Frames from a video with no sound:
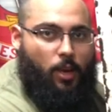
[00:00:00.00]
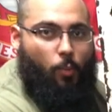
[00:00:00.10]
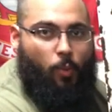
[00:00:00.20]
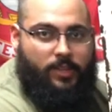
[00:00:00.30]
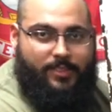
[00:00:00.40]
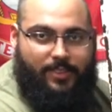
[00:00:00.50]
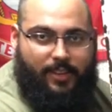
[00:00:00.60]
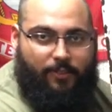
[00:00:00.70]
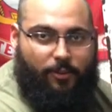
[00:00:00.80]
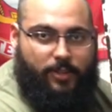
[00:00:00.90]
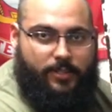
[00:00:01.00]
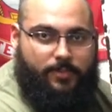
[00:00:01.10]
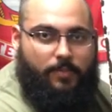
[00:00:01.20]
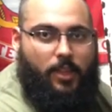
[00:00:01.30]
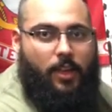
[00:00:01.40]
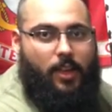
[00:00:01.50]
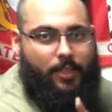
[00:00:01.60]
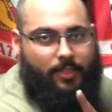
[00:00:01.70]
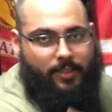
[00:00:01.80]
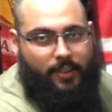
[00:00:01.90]
What's the difference?
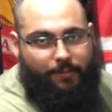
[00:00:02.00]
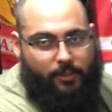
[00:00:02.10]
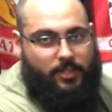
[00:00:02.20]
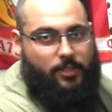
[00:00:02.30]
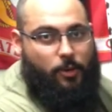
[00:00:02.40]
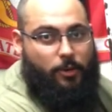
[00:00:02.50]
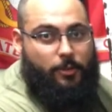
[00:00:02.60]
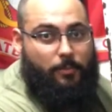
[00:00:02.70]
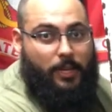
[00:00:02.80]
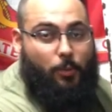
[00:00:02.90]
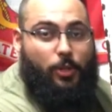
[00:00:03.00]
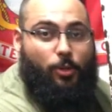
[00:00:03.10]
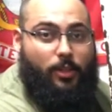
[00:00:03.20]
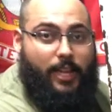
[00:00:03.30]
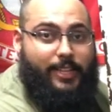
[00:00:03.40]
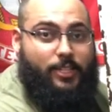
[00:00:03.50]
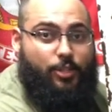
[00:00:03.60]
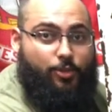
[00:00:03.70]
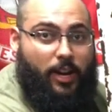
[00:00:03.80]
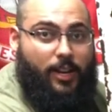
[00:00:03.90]
The difference is going to be with your legs
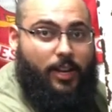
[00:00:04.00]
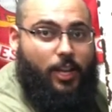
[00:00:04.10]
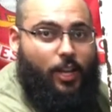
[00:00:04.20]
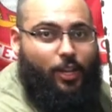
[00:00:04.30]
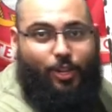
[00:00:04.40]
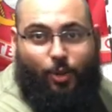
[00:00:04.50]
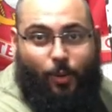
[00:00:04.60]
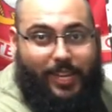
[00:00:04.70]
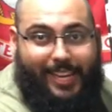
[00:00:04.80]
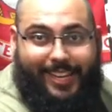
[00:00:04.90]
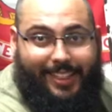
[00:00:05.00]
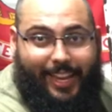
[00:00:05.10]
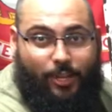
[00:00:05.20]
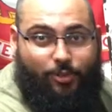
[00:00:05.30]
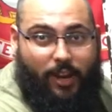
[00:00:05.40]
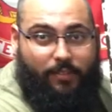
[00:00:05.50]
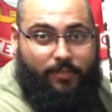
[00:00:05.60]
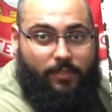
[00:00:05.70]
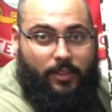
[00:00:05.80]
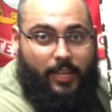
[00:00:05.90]
straight, you don't get any leg drive.
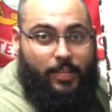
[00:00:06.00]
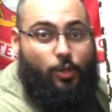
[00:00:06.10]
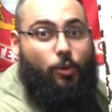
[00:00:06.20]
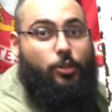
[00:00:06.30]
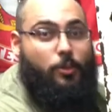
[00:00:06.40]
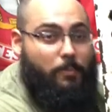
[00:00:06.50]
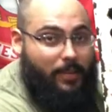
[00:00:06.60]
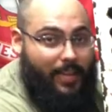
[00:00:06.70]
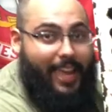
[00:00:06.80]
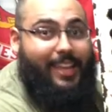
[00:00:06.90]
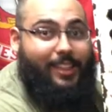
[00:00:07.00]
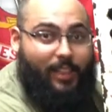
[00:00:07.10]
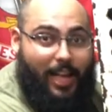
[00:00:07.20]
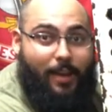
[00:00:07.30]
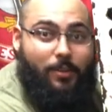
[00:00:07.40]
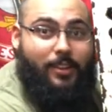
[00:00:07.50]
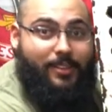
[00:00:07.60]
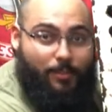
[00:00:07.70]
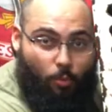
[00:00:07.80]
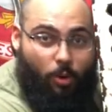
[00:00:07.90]
It's going to be a lot
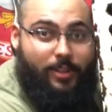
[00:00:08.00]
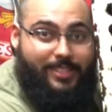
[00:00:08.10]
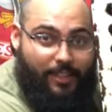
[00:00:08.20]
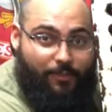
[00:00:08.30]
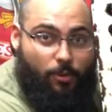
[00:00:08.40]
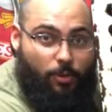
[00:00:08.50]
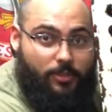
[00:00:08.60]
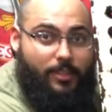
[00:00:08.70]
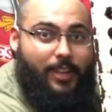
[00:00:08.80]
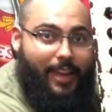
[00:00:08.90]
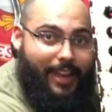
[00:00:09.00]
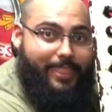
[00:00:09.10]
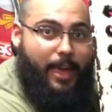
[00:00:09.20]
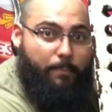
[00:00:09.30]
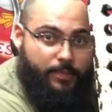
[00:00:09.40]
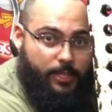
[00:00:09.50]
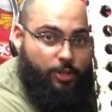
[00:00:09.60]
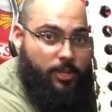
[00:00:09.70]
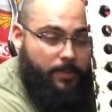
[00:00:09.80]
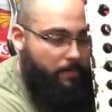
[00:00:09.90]
more difficult in that
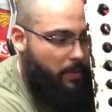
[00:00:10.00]
position.